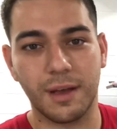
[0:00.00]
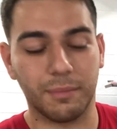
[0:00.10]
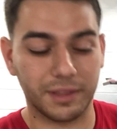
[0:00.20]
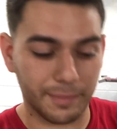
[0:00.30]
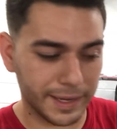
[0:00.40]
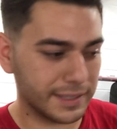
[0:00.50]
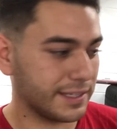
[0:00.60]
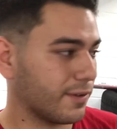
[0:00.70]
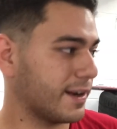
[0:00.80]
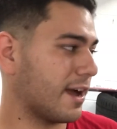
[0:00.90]
But the biggest
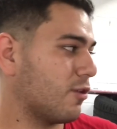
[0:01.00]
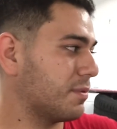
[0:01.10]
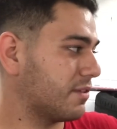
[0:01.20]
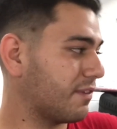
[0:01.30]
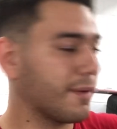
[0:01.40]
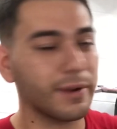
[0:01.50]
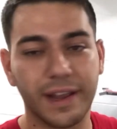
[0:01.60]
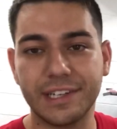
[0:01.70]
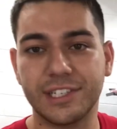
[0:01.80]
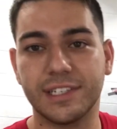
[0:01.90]
thing right now will be the
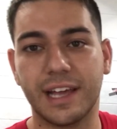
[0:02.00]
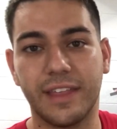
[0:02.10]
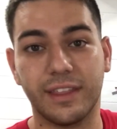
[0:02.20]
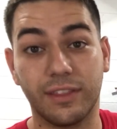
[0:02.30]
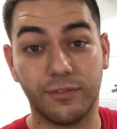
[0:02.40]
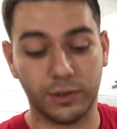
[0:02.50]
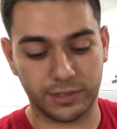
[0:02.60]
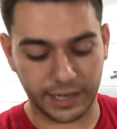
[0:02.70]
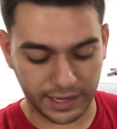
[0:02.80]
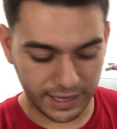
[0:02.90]
fabrication and then the Fuel Tech.